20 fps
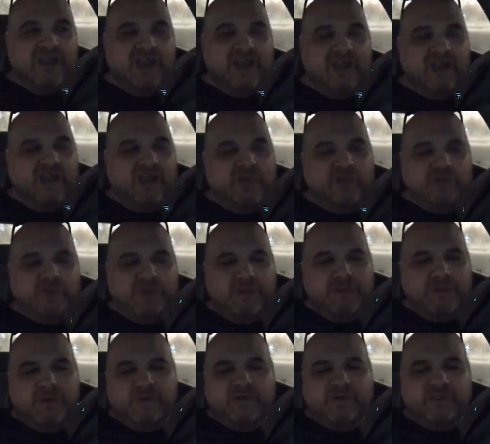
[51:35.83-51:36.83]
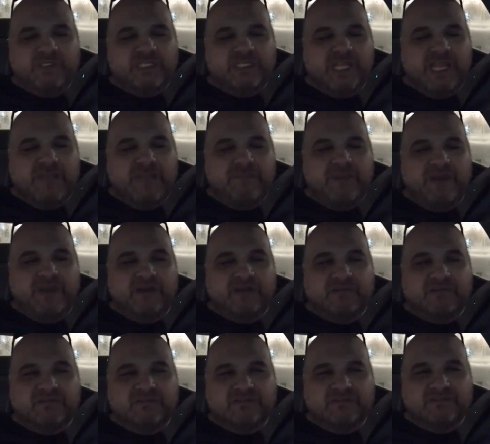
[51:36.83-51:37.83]
I, I wish my memory is a lot better.
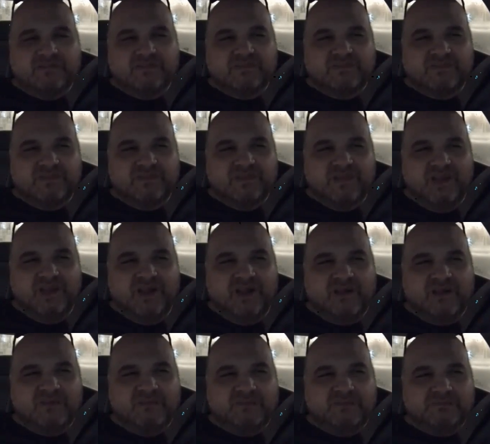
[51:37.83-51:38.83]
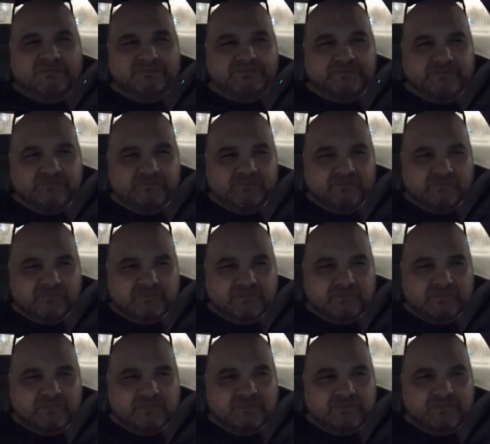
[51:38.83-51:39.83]
Um,
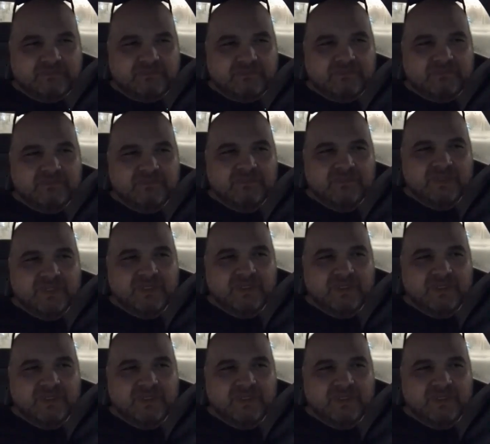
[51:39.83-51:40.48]
well,